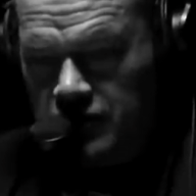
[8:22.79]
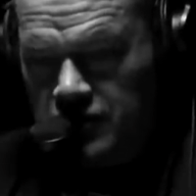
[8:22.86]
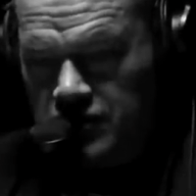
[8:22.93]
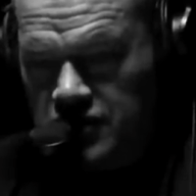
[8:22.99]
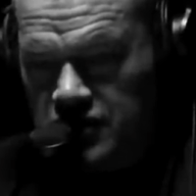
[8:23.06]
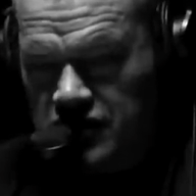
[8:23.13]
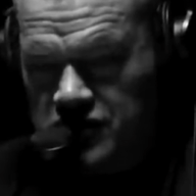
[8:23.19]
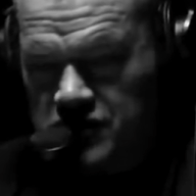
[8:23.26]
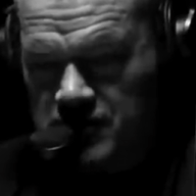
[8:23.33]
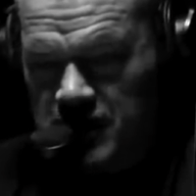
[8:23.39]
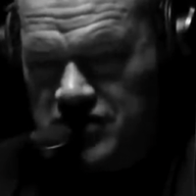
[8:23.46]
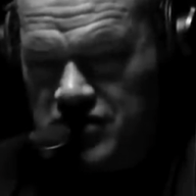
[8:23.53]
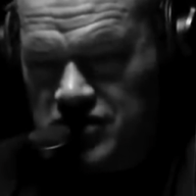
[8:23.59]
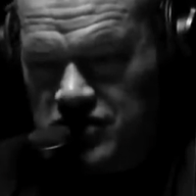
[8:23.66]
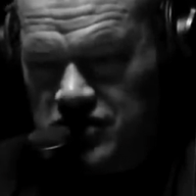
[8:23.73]
to this
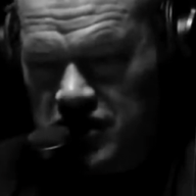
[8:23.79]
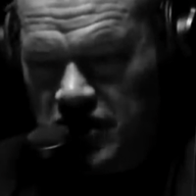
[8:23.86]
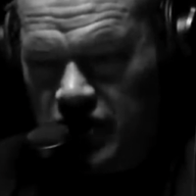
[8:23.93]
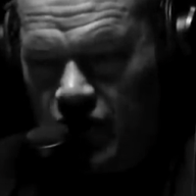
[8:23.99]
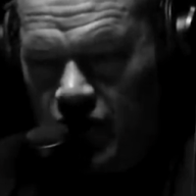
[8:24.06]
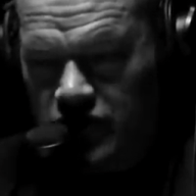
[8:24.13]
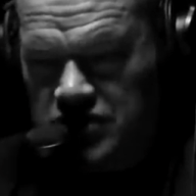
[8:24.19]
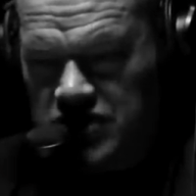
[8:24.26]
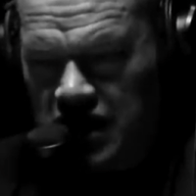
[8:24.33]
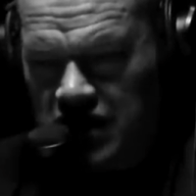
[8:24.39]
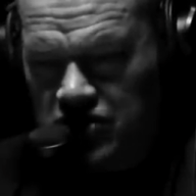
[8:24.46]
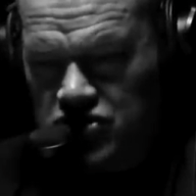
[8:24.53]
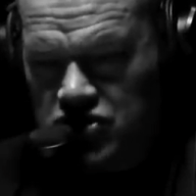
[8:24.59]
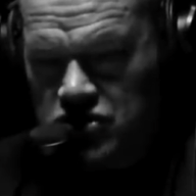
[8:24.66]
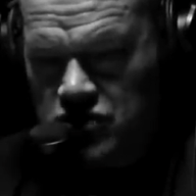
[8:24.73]
message that he wrote
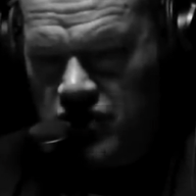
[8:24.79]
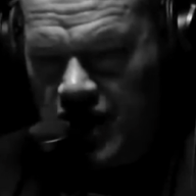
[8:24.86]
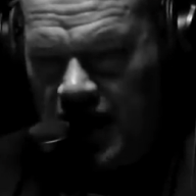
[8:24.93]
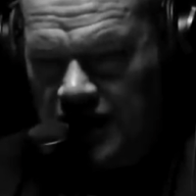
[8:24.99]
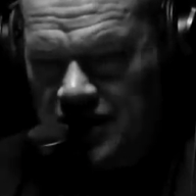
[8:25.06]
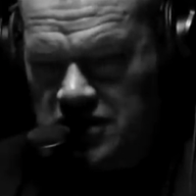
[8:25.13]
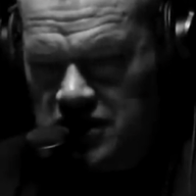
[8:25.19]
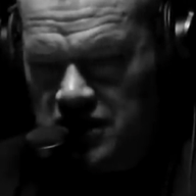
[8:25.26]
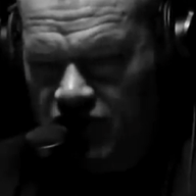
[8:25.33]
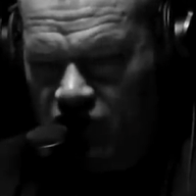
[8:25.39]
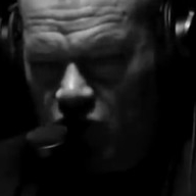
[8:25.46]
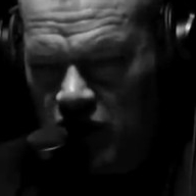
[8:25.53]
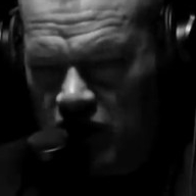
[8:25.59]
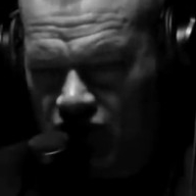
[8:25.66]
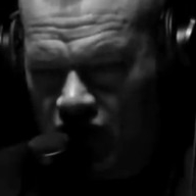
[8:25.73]
10 June
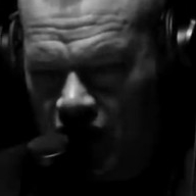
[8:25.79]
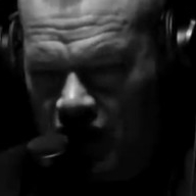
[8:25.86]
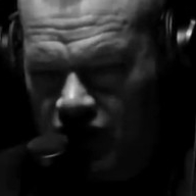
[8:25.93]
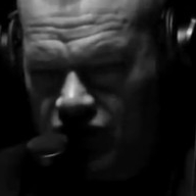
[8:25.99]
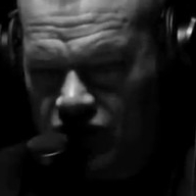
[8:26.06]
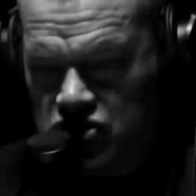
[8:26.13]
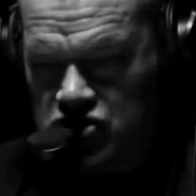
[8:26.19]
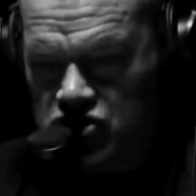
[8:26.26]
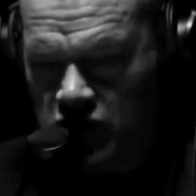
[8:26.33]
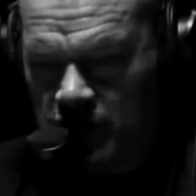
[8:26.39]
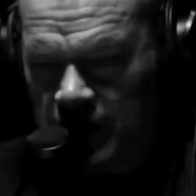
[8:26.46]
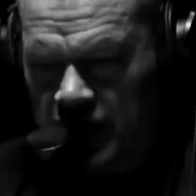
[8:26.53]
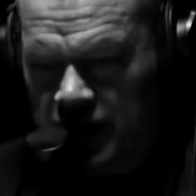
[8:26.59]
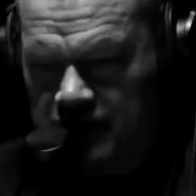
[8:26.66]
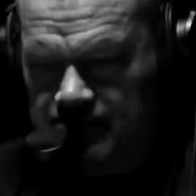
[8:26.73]
1945,
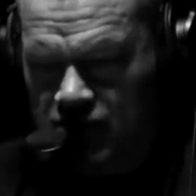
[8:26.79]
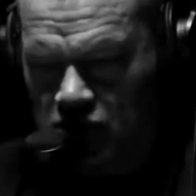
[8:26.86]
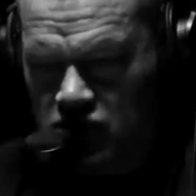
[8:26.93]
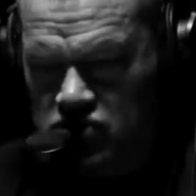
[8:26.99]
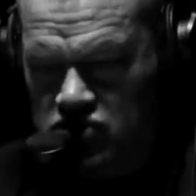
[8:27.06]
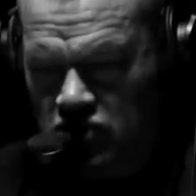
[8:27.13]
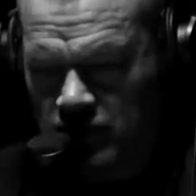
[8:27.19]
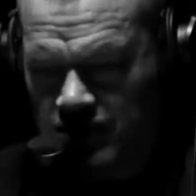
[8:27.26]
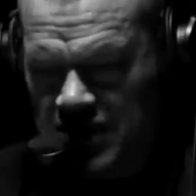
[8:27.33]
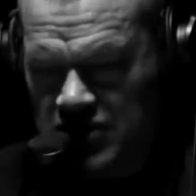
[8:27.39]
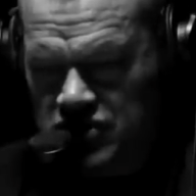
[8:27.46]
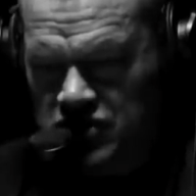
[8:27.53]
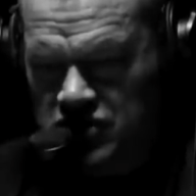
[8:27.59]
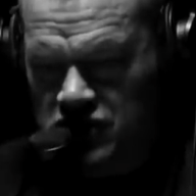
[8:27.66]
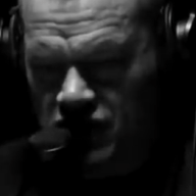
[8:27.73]
Germany, personal
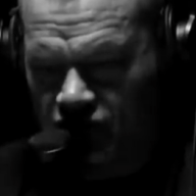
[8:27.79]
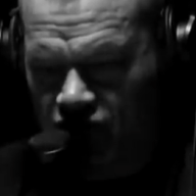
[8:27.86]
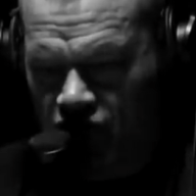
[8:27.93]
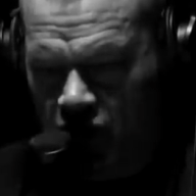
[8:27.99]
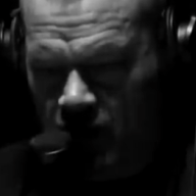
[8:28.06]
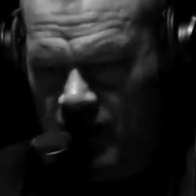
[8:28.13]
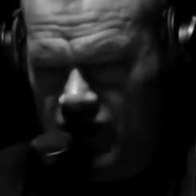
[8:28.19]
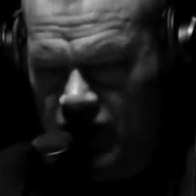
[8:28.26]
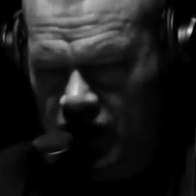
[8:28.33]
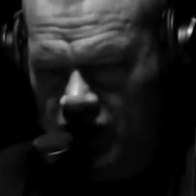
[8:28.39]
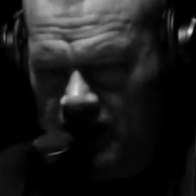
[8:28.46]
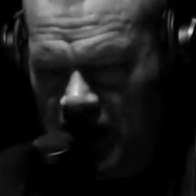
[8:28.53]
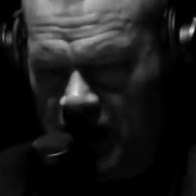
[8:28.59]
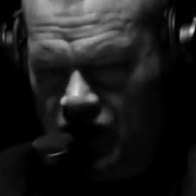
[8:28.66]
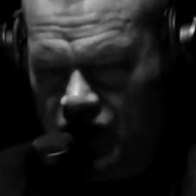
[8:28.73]
message from the
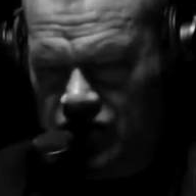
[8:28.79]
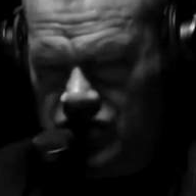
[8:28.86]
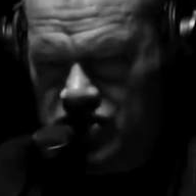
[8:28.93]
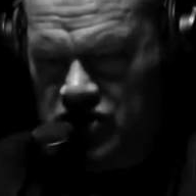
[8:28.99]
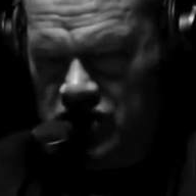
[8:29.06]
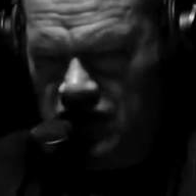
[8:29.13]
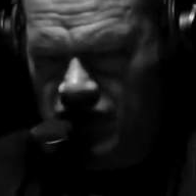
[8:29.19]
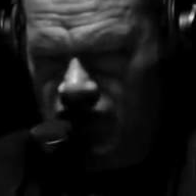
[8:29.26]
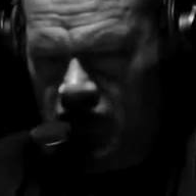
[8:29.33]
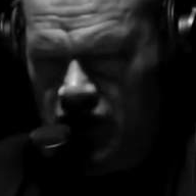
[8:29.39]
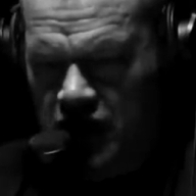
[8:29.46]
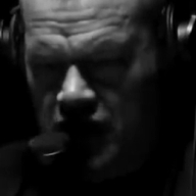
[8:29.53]
commander in chief